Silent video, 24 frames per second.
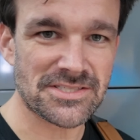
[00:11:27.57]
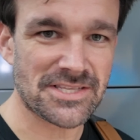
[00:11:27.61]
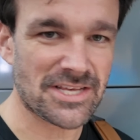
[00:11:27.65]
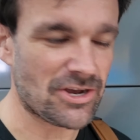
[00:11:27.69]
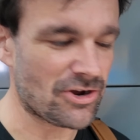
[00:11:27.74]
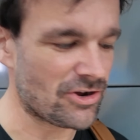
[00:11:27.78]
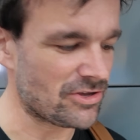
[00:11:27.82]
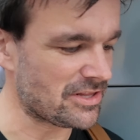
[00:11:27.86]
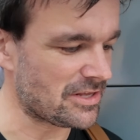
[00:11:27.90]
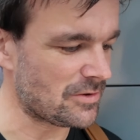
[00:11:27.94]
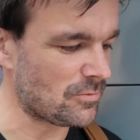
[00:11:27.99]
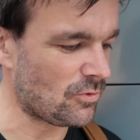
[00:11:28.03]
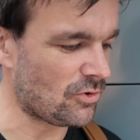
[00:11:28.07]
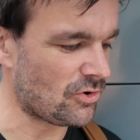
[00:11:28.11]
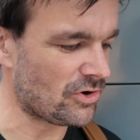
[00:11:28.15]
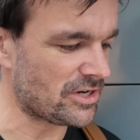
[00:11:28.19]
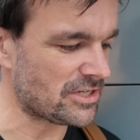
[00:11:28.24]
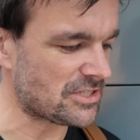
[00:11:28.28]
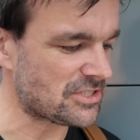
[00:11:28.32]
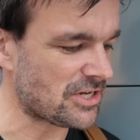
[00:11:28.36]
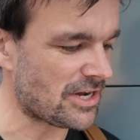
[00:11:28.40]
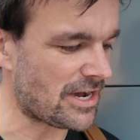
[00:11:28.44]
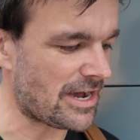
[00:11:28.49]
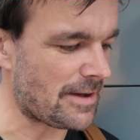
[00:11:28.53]
the only water
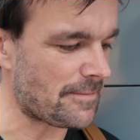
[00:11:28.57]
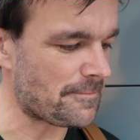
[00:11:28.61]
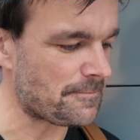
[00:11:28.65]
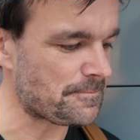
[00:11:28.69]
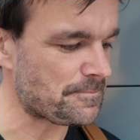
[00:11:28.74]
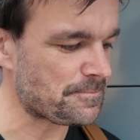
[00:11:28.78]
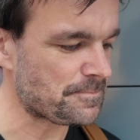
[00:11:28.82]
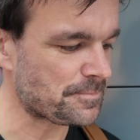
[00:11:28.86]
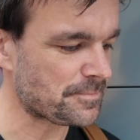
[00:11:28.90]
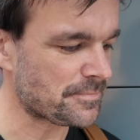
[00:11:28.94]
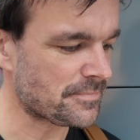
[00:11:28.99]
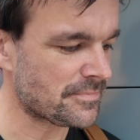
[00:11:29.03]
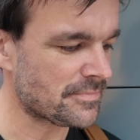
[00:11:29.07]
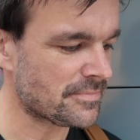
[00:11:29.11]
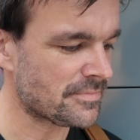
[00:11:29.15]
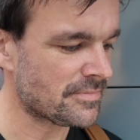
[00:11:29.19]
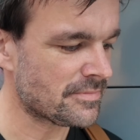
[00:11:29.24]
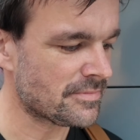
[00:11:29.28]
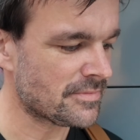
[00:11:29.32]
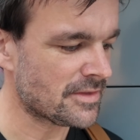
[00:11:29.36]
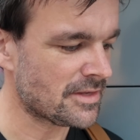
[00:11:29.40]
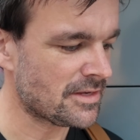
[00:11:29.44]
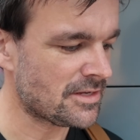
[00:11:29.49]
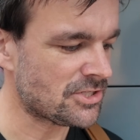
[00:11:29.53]
type
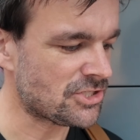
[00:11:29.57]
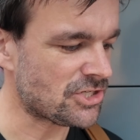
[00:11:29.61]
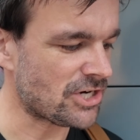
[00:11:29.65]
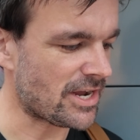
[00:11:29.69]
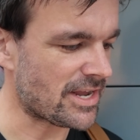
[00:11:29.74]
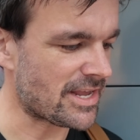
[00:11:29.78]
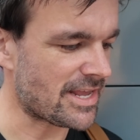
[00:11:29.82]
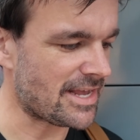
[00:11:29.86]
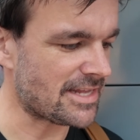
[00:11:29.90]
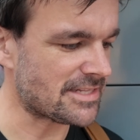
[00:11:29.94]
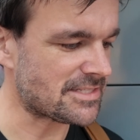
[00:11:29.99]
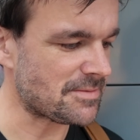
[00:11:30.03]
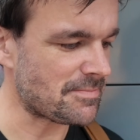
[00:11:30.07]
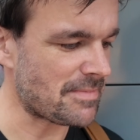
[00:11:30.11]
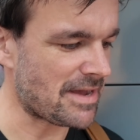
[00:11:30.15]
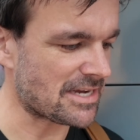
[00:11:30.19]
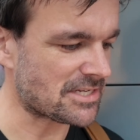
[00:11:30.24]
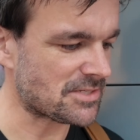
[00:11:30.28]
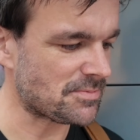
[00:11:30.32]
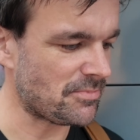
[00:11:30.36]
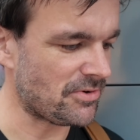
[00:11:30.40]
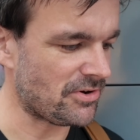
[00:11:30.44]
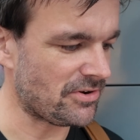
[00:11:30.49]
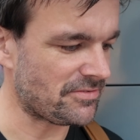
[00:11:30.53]

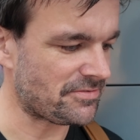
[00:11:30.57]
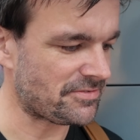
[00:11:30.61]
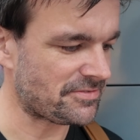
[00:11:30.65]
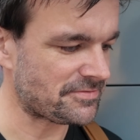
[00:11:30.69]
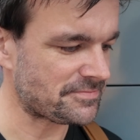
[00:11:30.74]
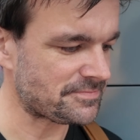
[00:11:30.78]
Gigantamax move?